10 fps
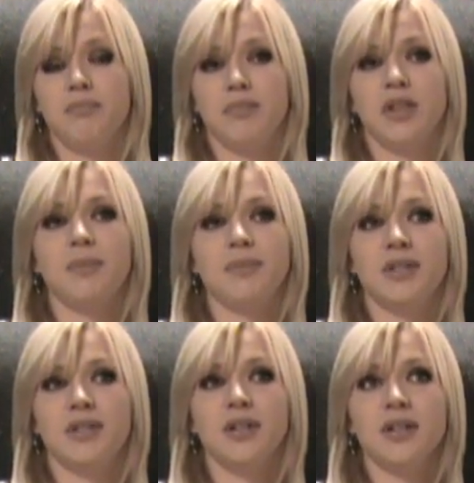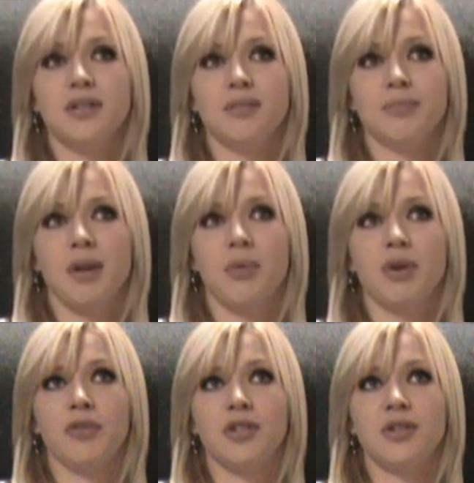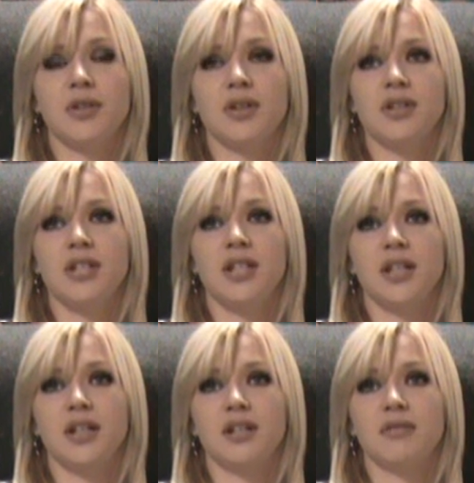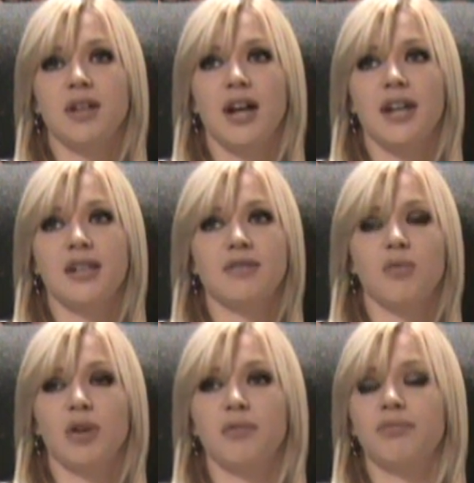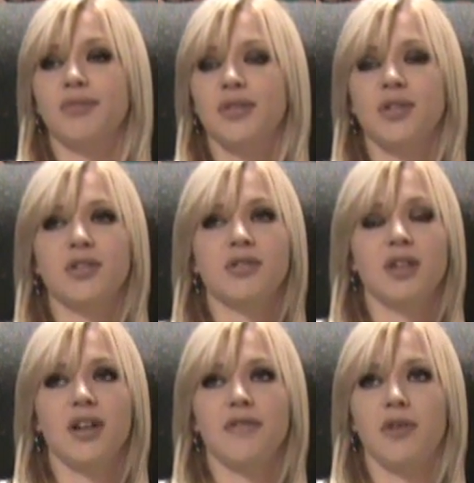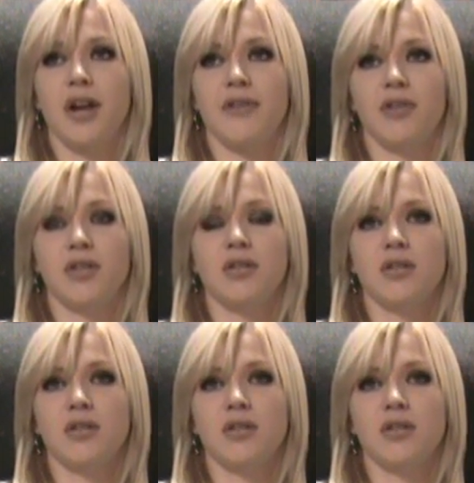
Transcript: Yep, circus. I worked for the circus here. I worked for Cirque du Soleil forever.